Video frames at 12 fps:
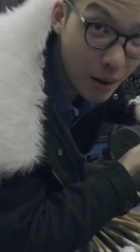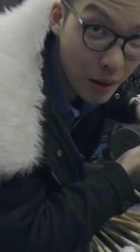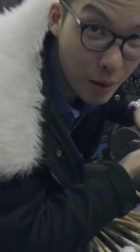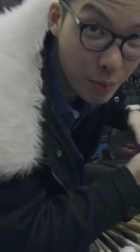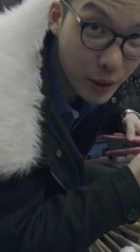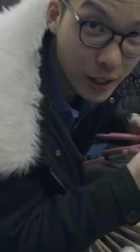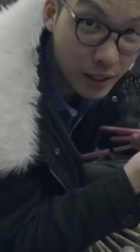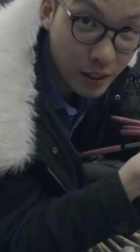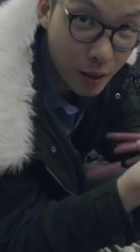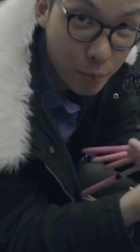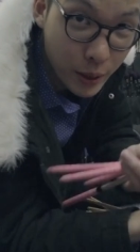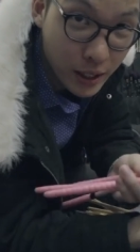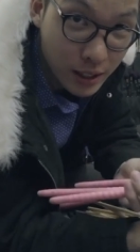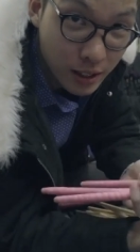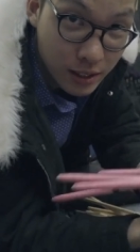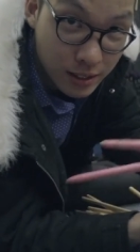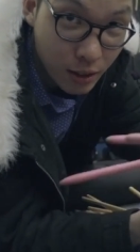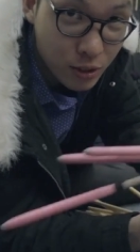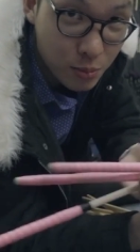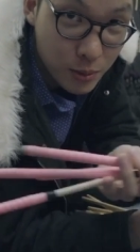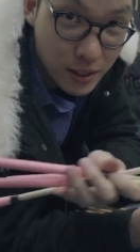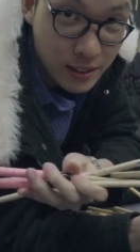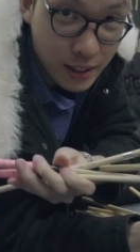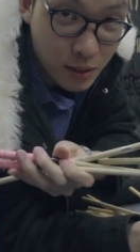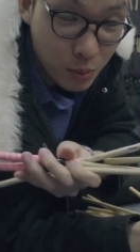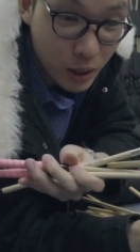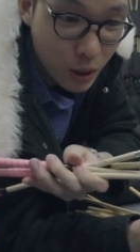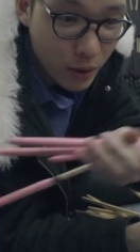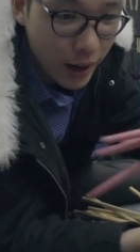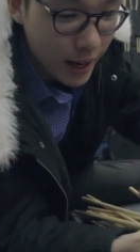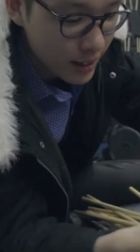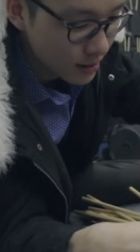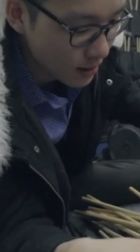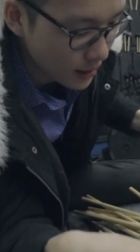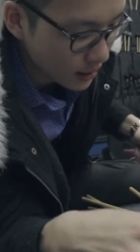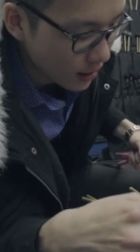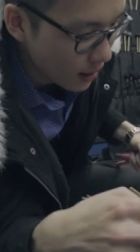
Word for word: I might bring the pink Zeltsmans as well as like